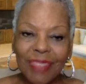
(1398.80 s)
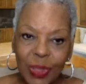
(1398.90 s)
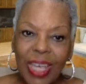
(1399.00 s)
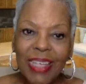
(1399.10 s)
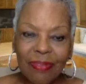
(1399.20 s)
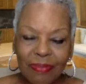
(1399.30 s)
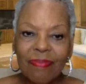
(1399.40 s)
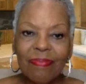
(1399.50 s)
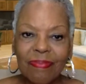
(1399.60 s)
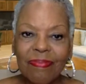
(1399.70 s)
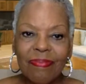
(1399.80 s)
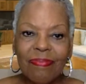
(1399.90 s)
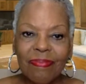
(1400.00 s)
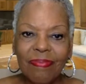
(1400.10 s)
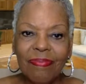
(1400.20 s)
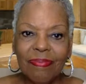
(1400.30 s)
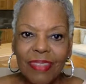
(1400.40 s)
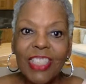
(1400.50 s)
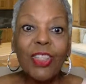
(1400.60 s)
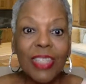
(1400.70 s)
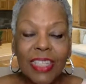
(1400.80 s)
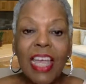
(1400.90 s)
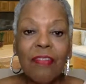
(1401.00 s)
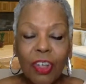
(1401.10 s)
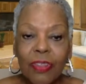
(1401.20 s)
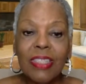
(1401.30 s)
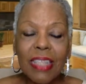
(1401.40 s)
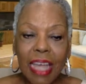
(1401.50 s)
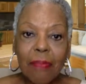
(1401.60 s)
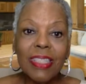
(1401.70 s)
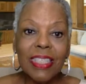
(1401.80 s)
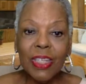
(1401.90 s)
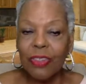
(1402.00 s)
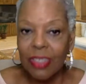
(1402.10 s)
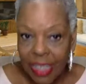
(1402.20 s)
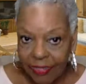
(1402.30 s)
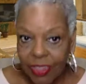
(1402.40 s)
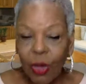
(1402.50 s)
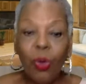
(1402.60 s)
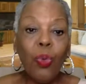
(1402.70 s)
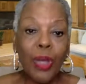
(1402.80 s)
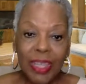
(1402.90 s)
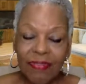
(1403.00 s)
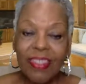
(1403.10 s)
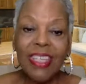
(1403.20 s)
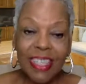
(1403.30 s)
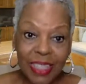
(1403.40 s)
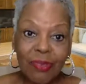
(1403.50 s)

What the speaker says: Okay, so they didn't have all the assignments entered. Is that the old way of thinking?